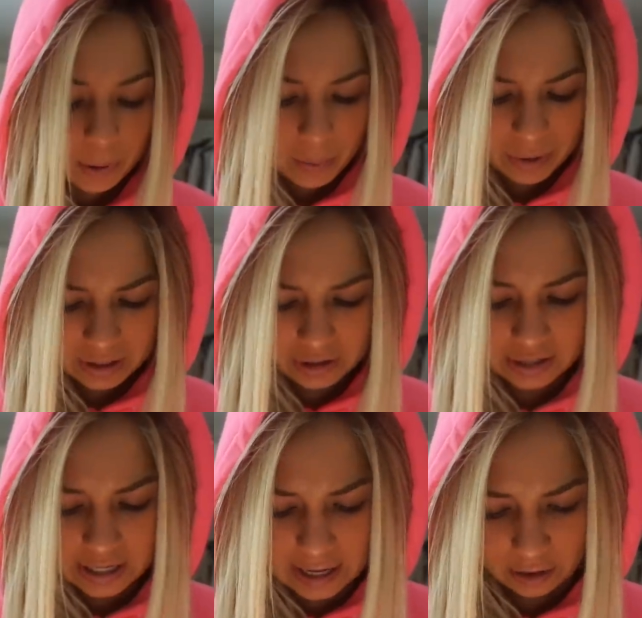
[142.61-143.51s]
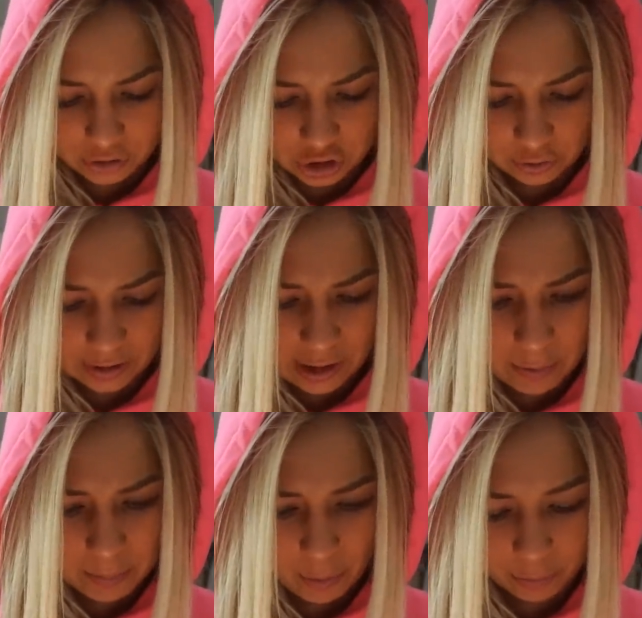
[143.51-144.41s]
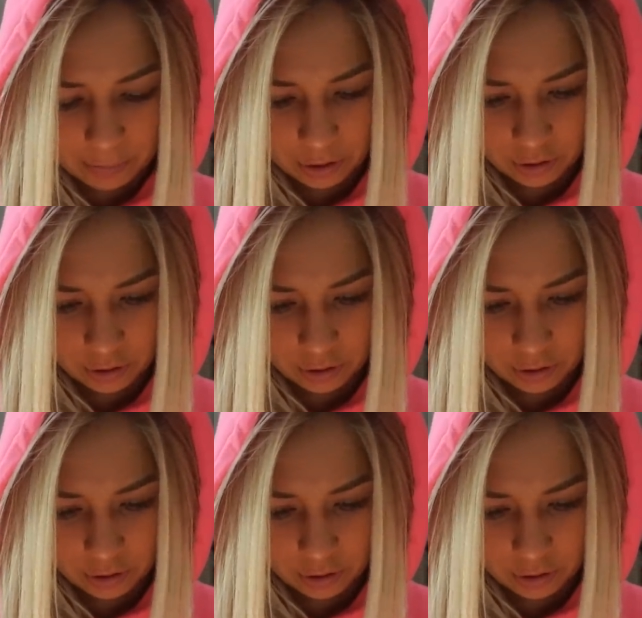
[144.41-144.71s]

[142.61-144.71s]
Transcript: But I wanna hear Danielle too. Like, I want both my